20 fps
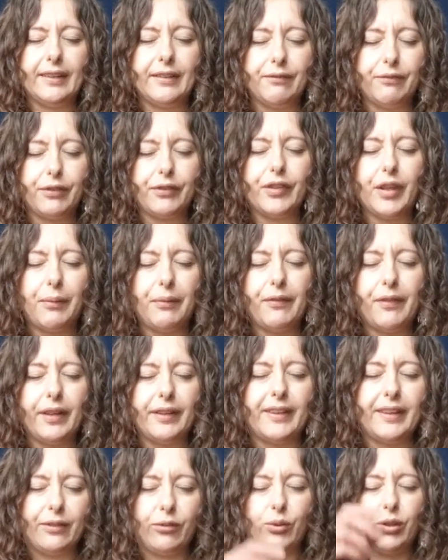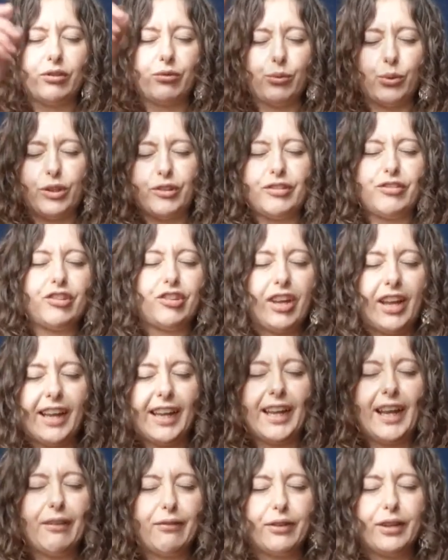And for some of us, as we're
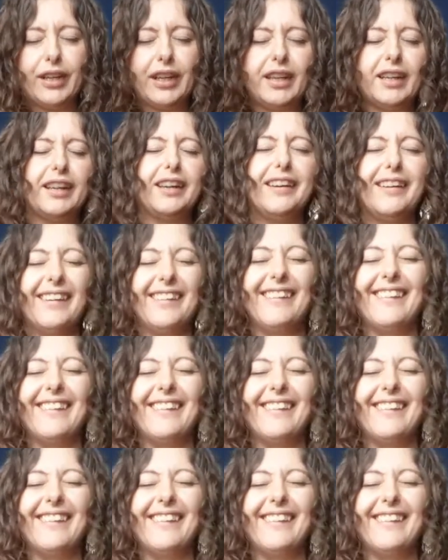checking every,